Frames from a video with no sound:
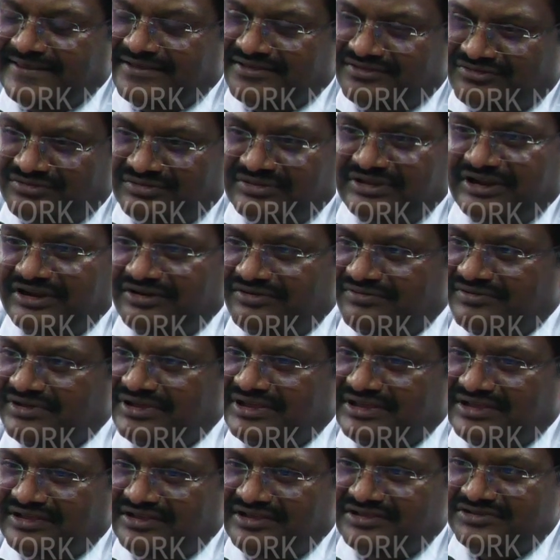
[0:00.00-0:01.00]
So that
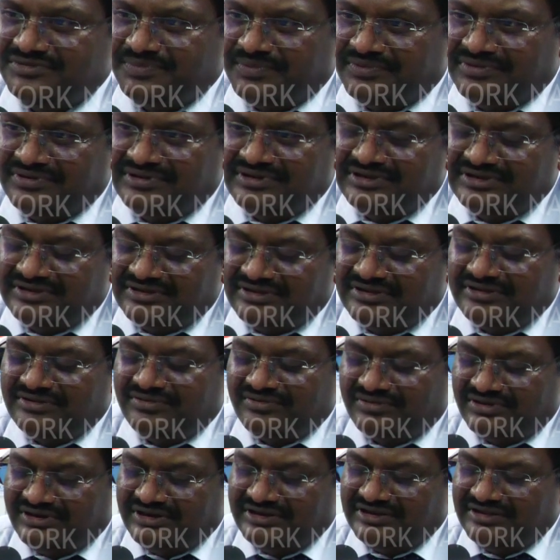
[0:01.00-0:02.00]
way each
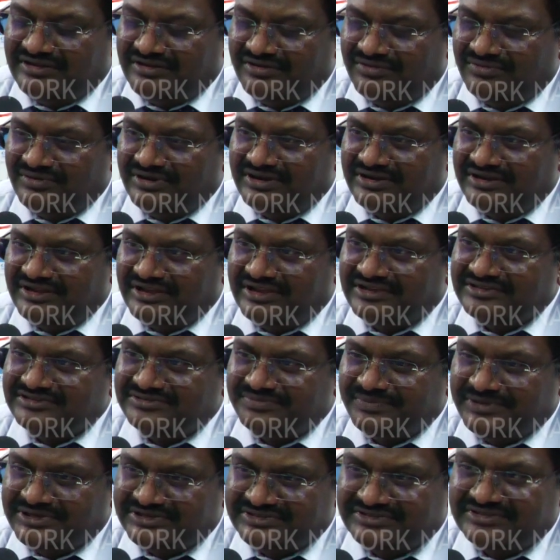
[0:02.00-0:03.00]
retail outlet
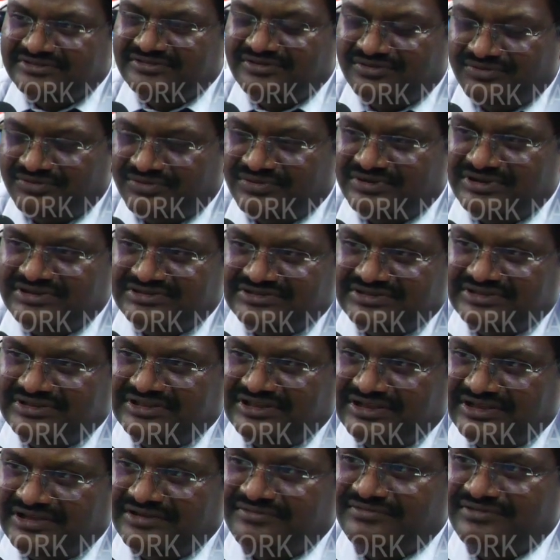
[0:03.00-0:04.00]
has, based on the
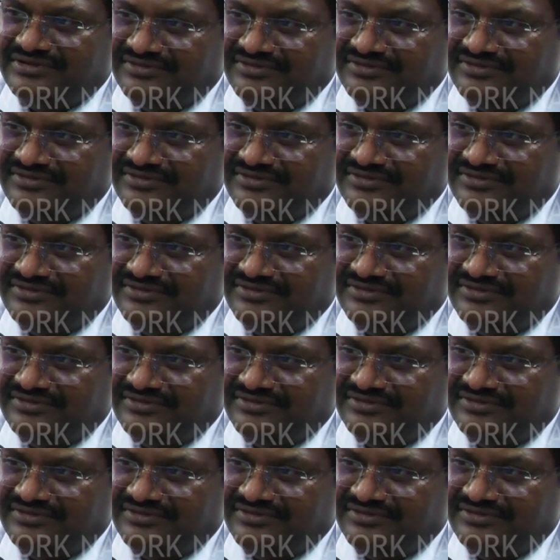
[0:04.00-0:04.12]
location, they have